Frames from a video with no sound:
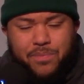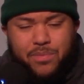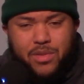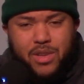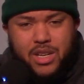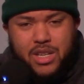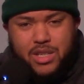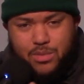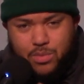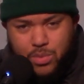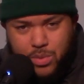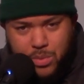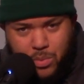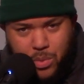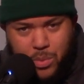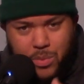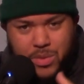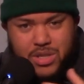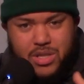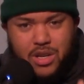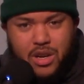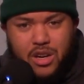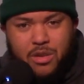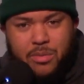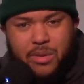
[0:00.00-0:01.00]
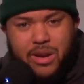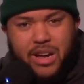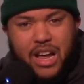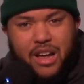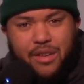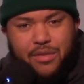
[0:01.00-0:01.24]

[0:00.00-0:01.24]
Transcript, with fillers: because when we talk about